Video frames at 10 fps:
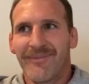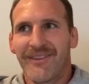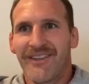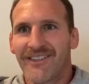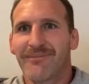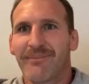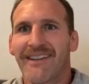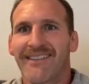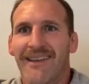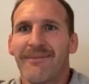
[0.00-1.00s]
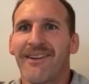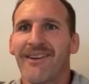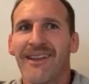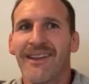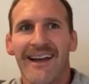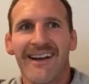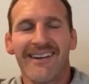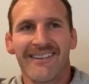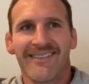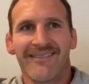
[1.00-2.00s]
you respect them and who they are,
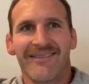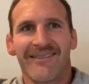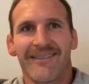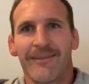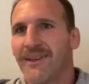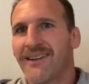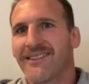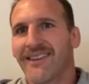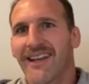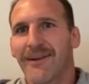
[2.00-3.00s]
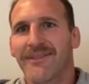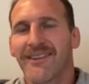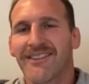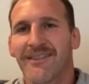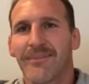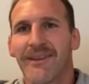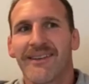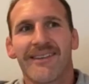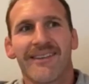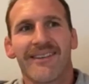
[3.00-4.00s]
and the Bledisloe Cup's such a
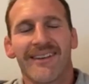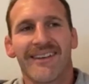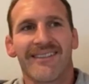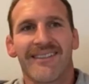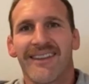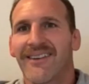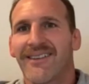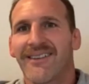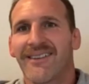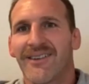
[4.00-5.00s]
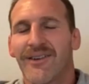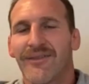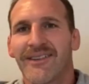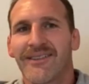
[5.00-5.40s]
big, I guess, thing on offer.